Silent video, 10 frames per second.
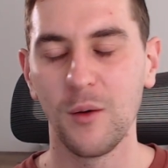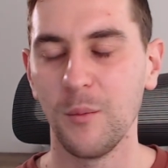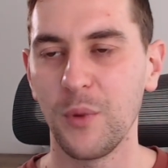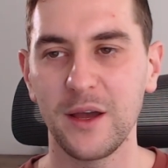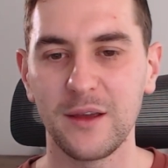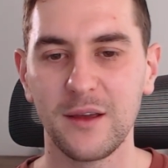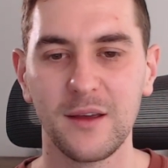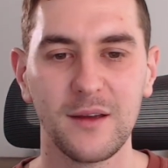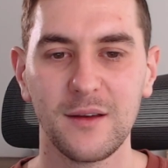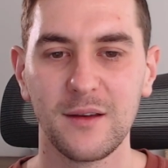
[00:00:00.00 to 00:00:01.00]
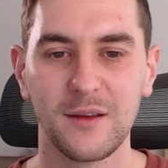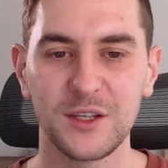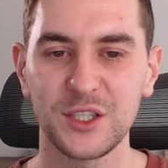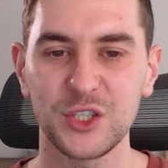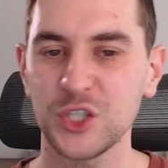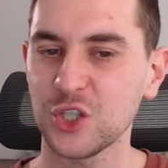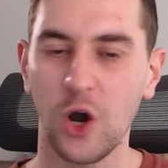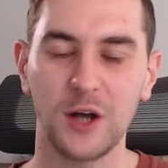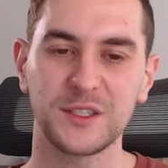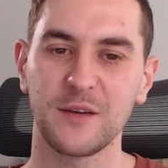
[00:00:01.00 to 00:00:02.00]
but this is just
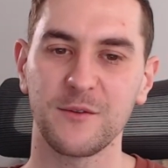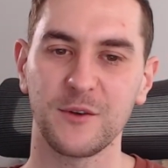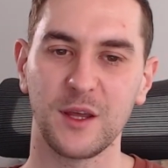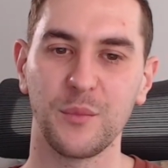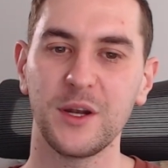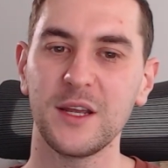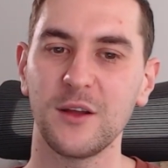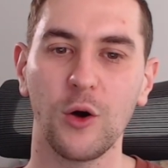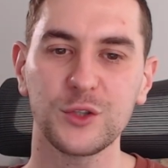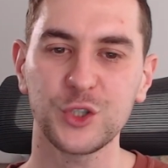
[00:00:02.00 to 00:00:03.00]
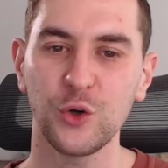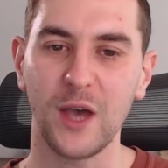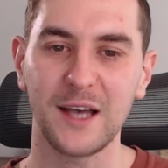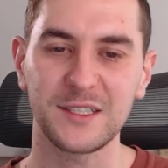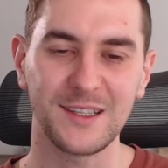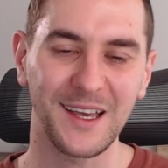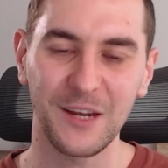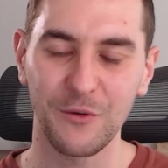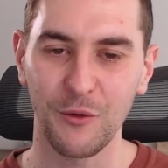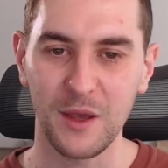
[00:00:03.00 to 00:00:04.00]
content for them but it also has a
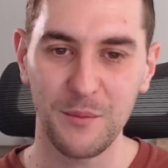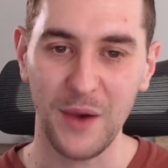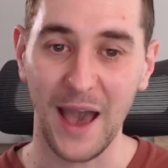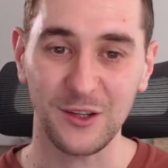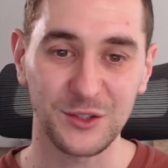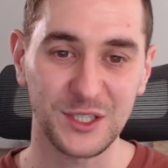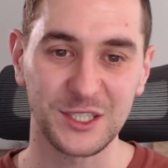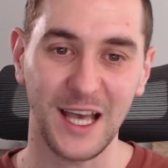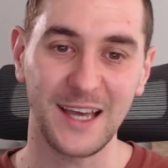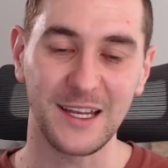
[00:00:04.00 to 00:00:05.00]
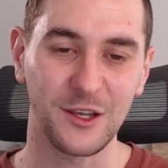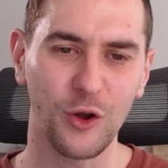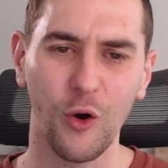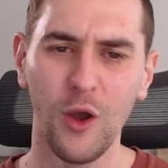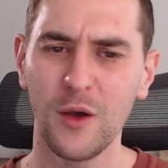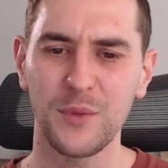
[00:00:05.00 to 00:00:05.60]
negative impact on society you know